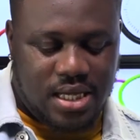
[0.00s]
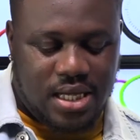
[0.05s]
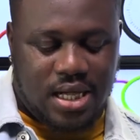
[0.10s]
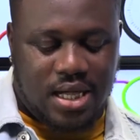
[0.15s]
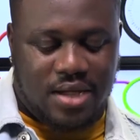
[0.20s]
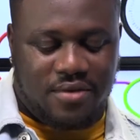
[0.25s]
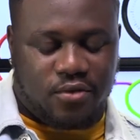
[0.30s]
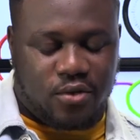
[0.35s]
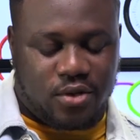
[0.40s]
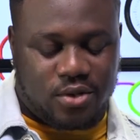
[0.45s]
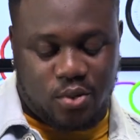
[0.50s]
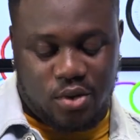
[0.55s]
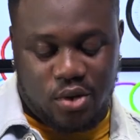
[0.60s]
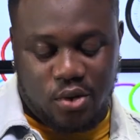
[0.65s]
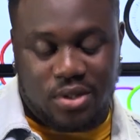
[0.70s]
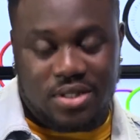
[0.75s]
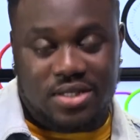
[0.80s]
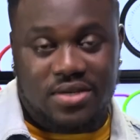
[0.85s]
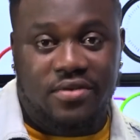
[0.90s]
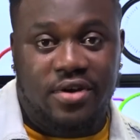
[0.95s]
of course, we know
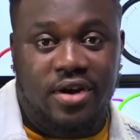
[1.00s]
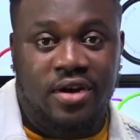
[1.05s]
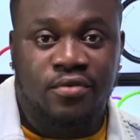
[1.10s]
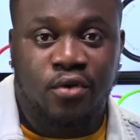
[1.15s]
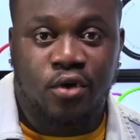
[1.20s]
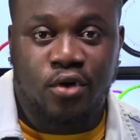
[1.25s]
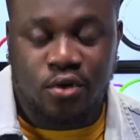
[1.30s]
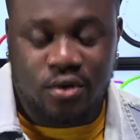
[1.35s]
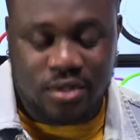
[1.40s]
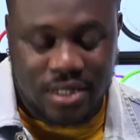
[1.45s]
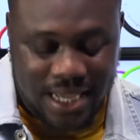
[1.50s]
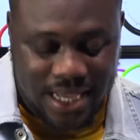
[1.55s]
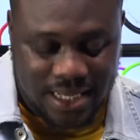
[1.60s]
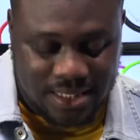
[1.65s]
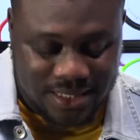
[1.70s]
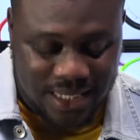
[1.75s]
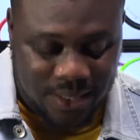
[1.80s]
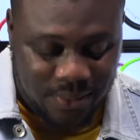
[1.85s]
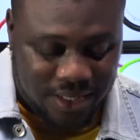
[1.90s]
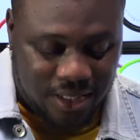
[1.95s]
he's a very vocal guy,
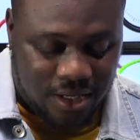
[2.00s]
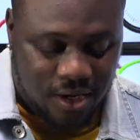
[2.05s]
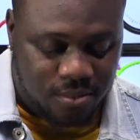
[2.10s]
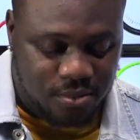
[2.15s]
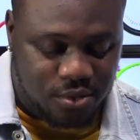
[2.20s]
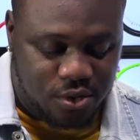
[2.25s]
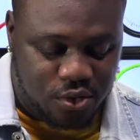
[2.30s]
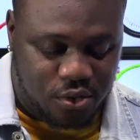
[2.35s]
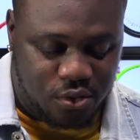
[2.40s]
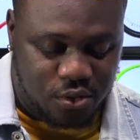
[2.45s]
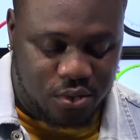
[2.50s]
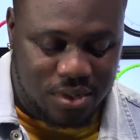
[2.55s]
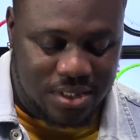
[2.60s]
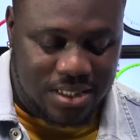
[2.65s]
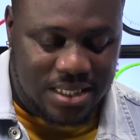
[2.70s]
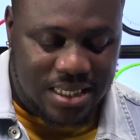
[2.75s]
especially when it comes to